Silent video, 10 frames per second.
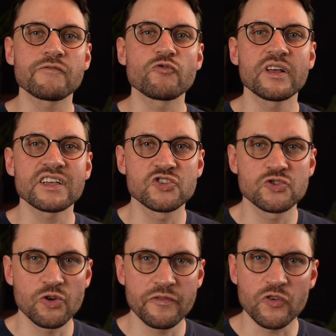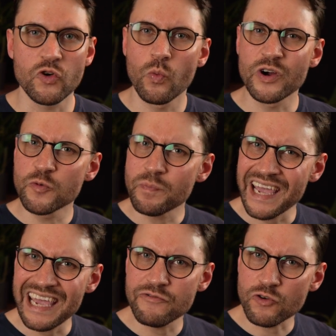of running a server where you
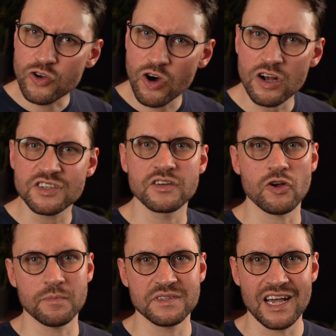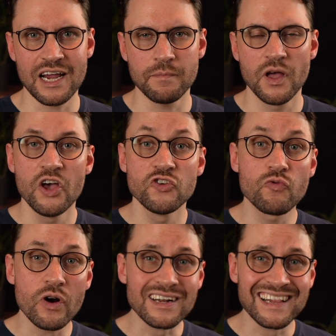pay for constant uptime, you
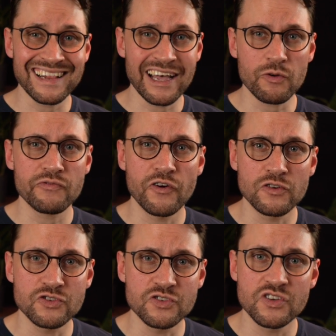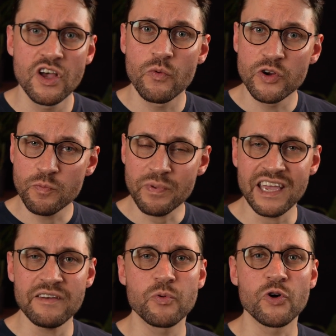run cloud functions where you
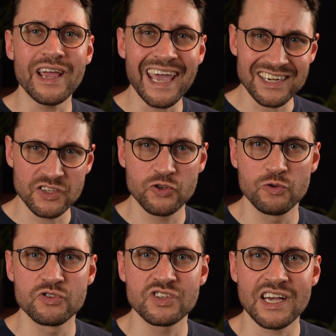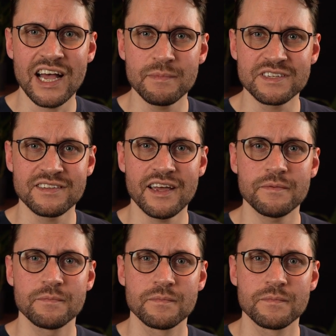pay per execution time instead.